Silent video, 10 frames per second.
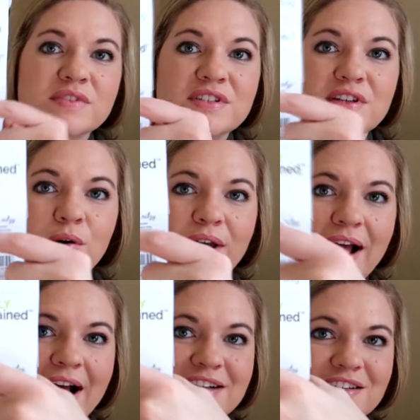So it
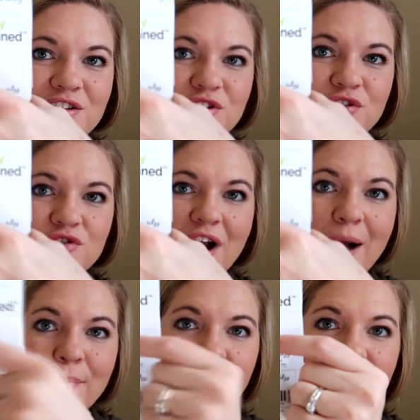has a
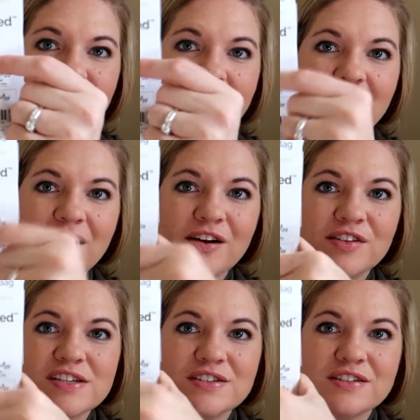strap on there.
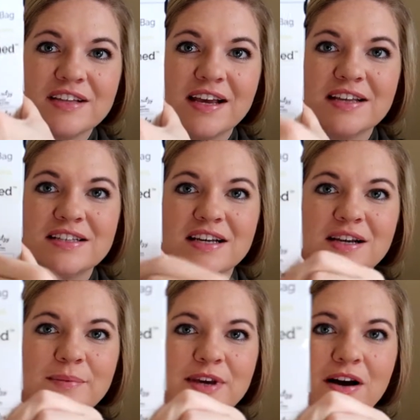This looks like it's
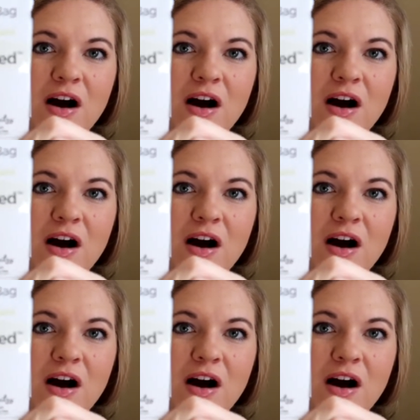gonna be